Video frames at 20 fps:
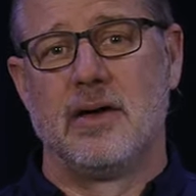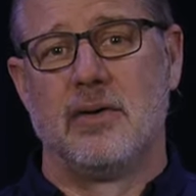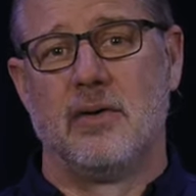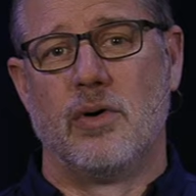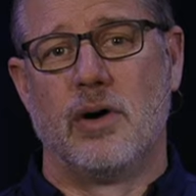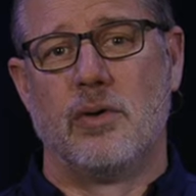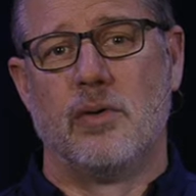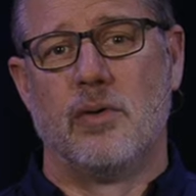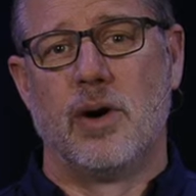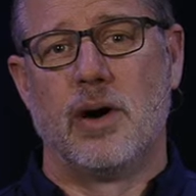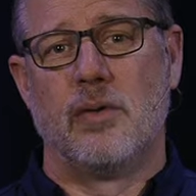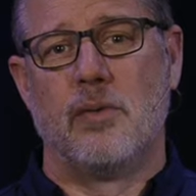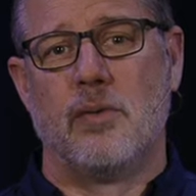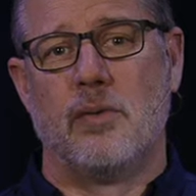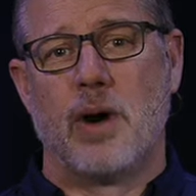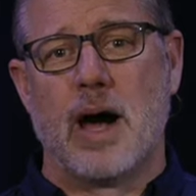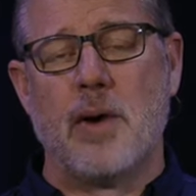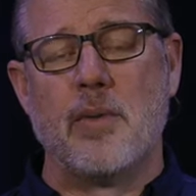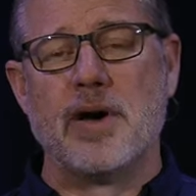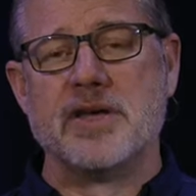What, what,
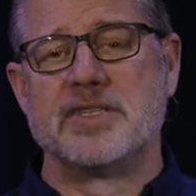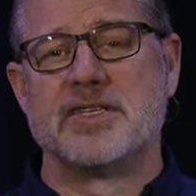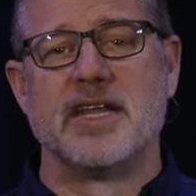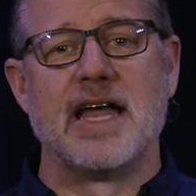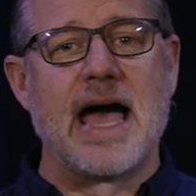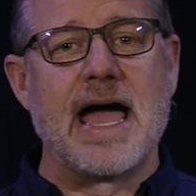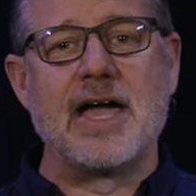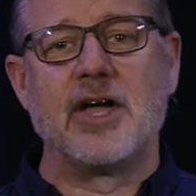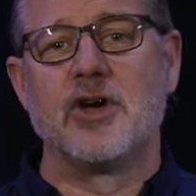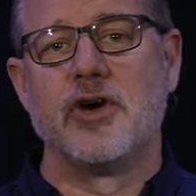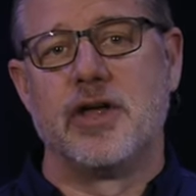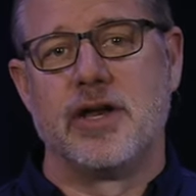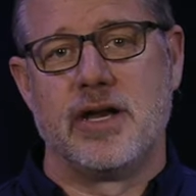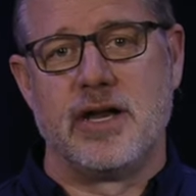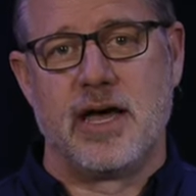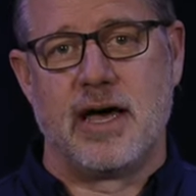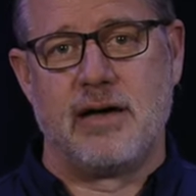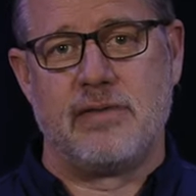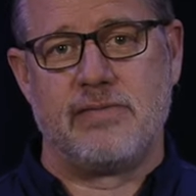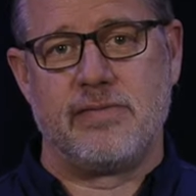why wasn't I good
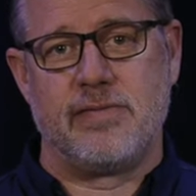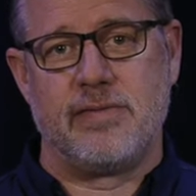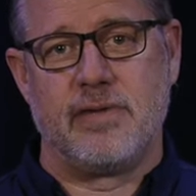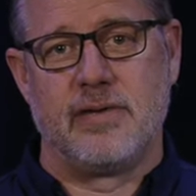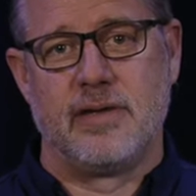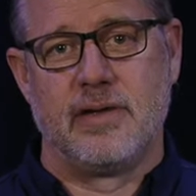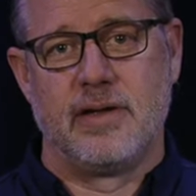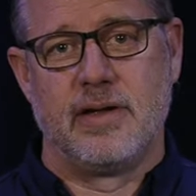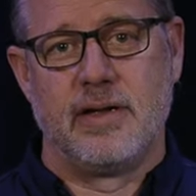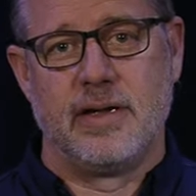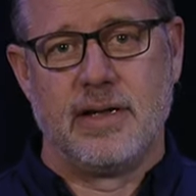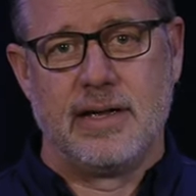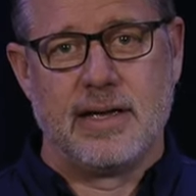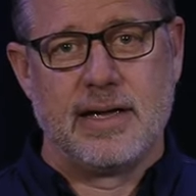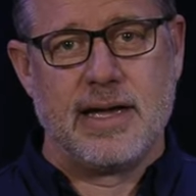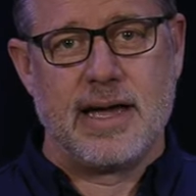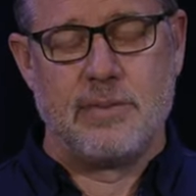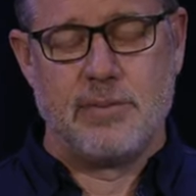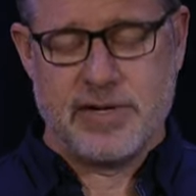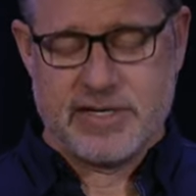enough?
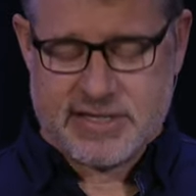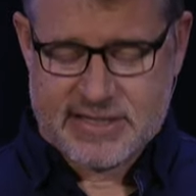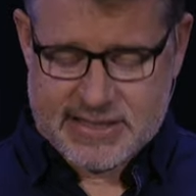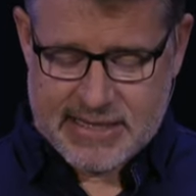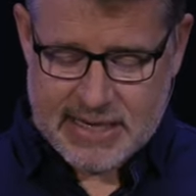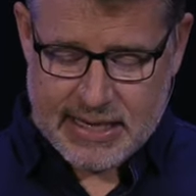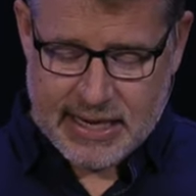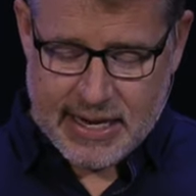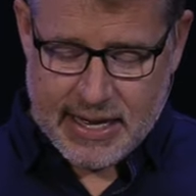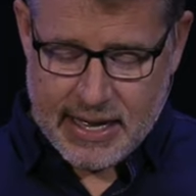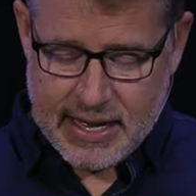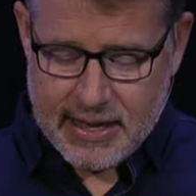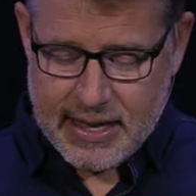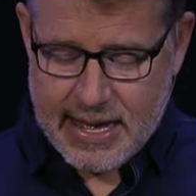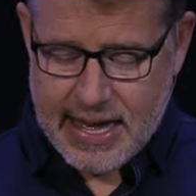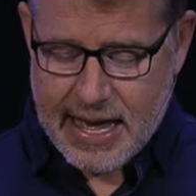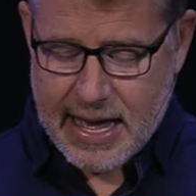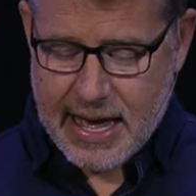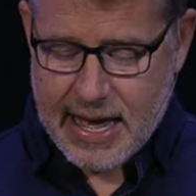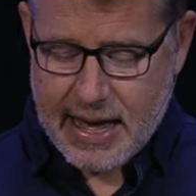And we see
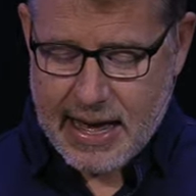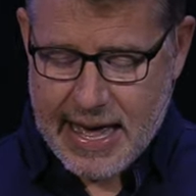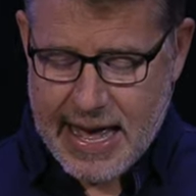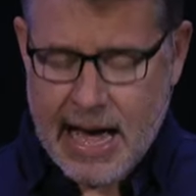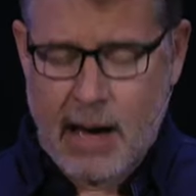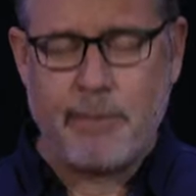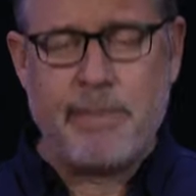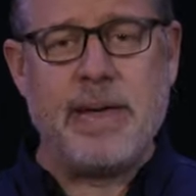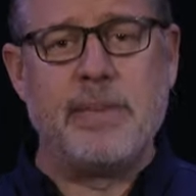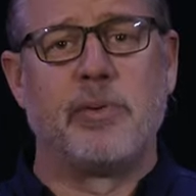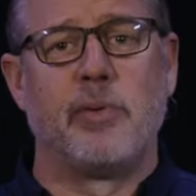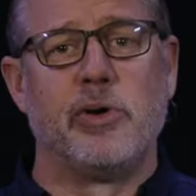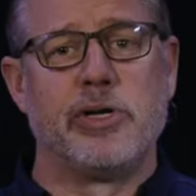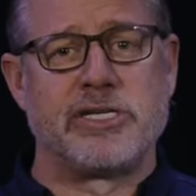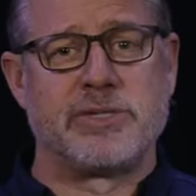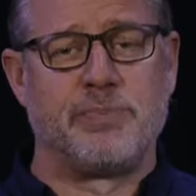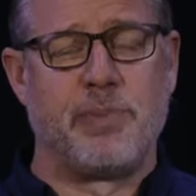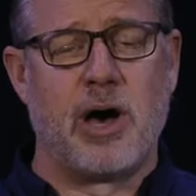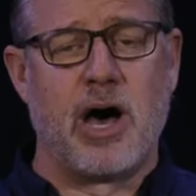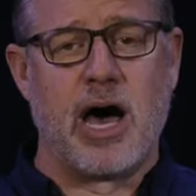uh, how people
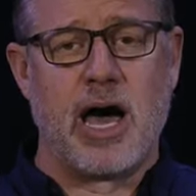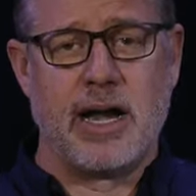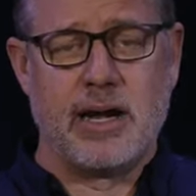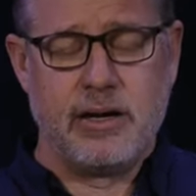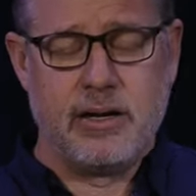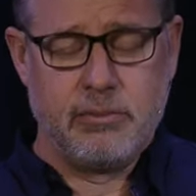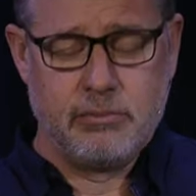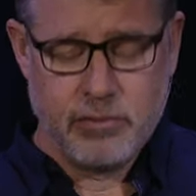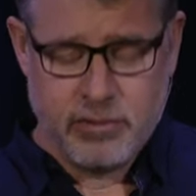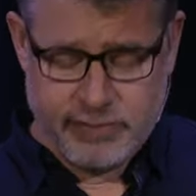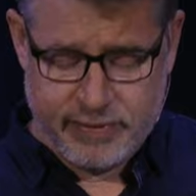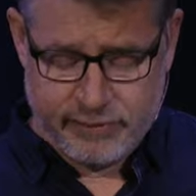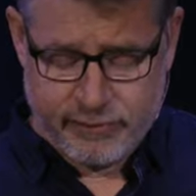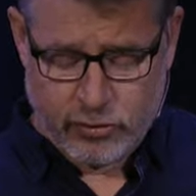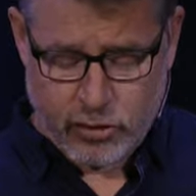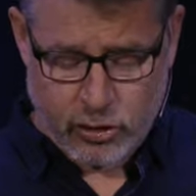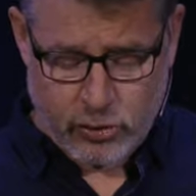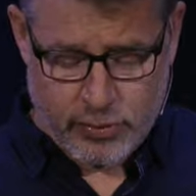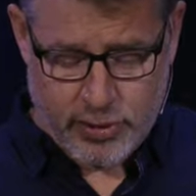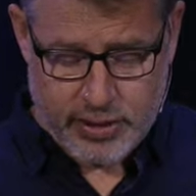respond moving
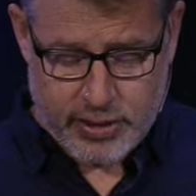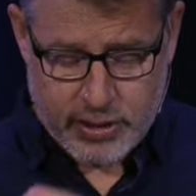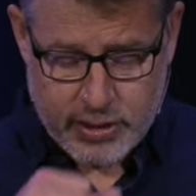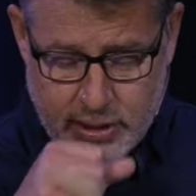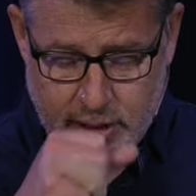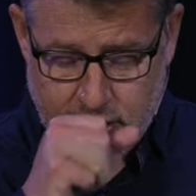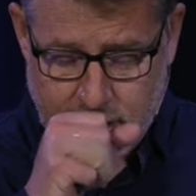forward.